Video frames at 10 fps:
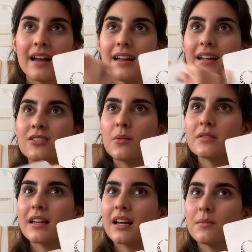it's almost
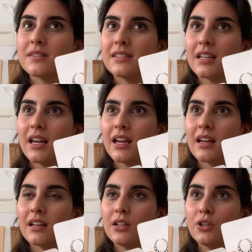like I'm
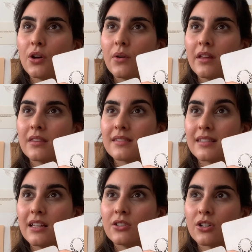seeing, you know, in the
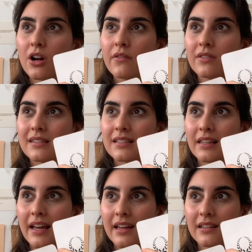center of this
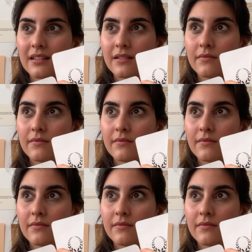land,